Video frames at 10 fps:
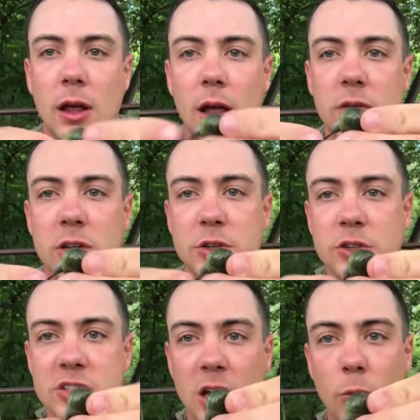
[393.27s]
And then you
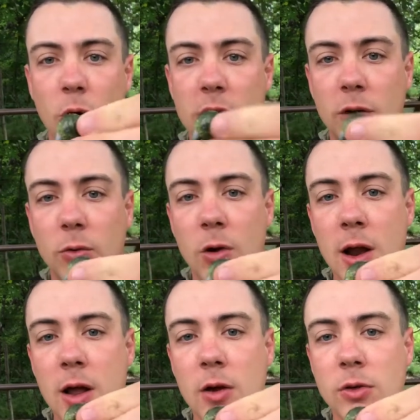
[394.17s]
just kind of work it
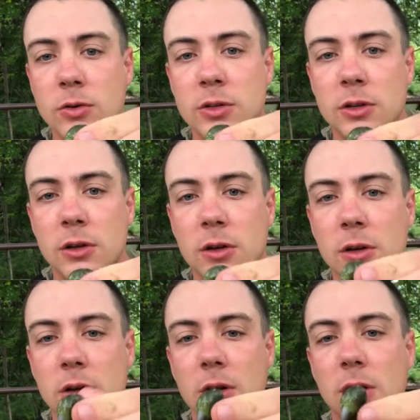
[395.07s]
around.
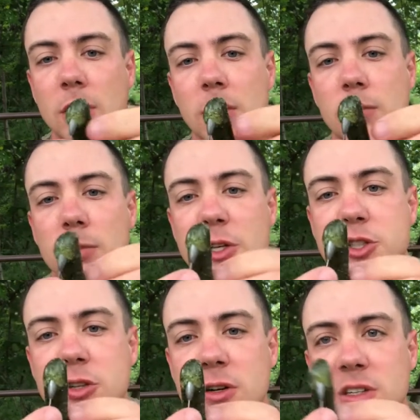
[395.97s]
Make
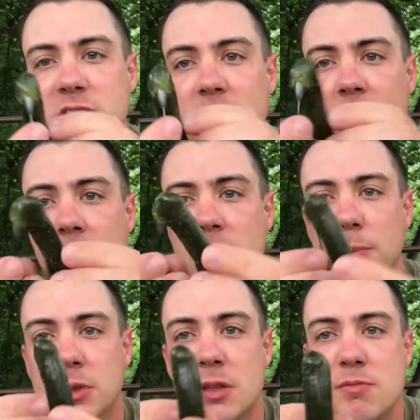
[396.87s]
sure it's lined
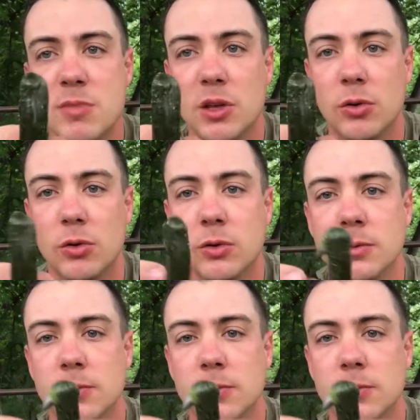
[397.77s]
up in the middle.